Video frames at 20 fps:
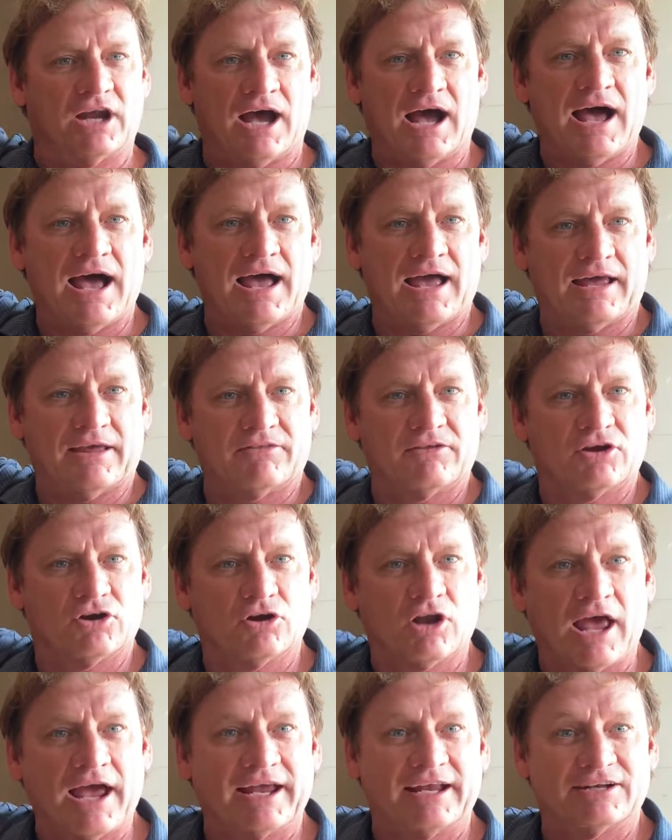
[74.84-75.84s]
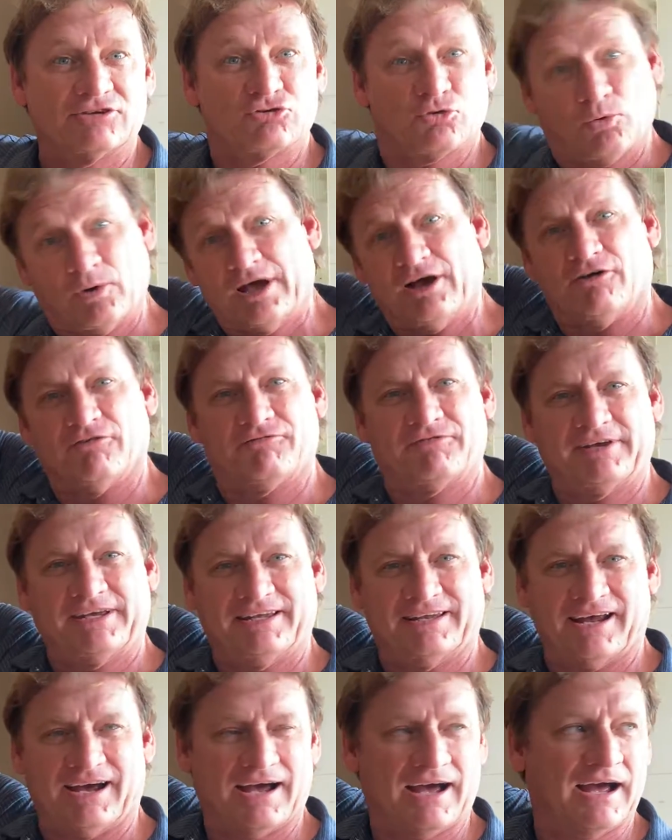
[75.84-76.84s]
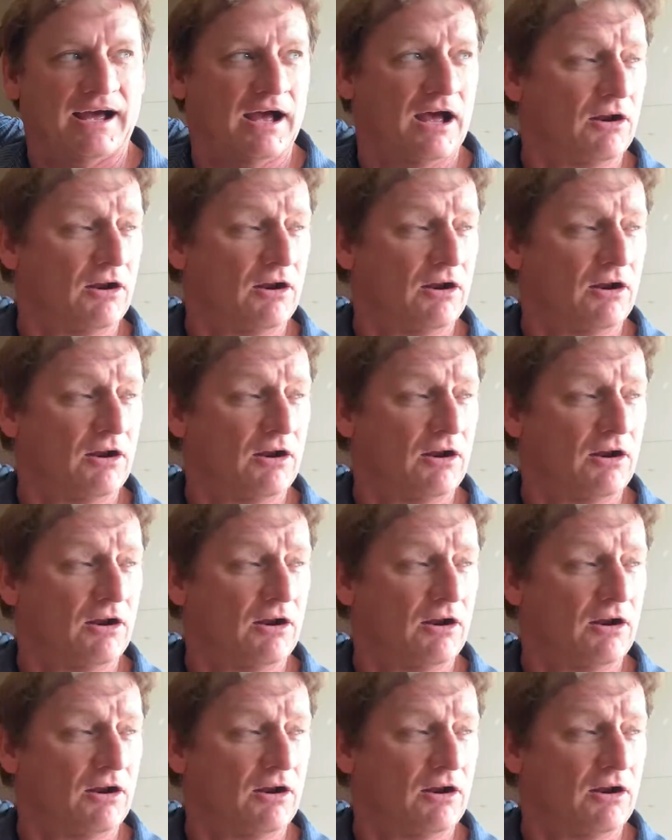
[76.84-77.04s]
high. They're like 12 feet high.